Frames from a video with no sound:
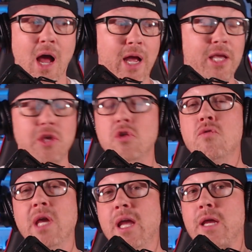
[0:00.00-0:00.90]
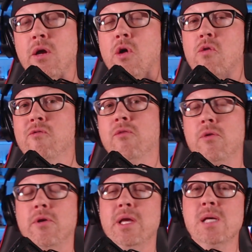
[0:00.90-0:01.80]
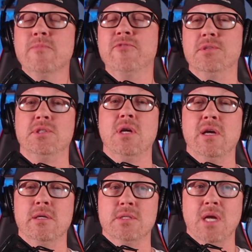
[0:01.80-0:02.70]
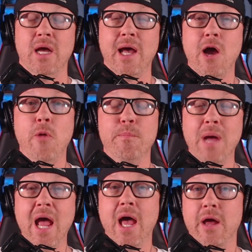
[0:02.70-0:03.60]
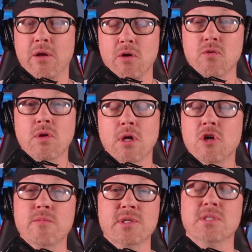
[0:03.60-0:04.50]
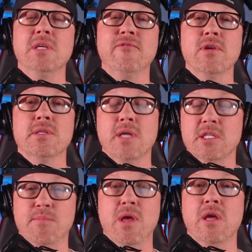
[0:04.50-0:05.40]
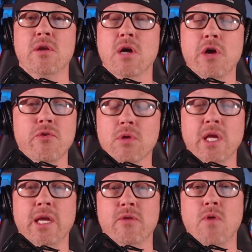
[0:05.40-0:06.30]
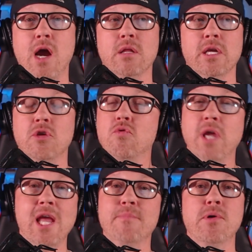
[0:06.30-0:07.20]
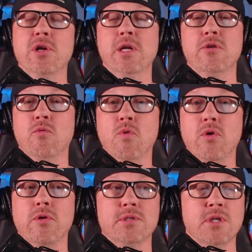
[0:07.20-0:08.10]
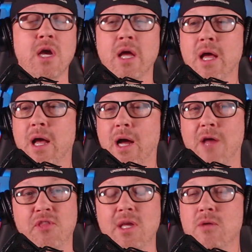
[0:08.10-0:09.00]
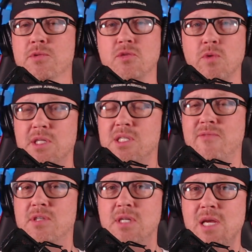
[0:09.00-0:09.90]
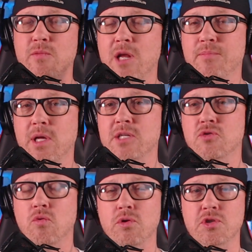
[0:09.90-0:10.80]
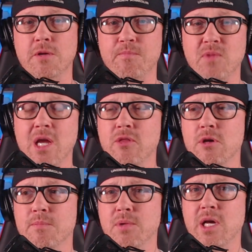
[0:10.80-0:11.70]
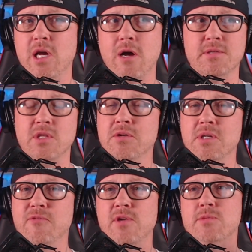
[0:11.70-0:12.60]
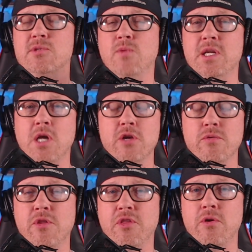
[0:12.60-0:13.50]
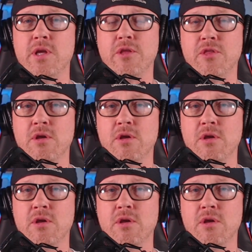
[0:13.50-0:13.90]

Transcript: you can't overemphasize how bad Oklahoma's defense has been under Lincoln Riley. You can't put it into words. Uh, I think it was 2017 when they played Georgia in the playoffs. Their defense was ranked 130th.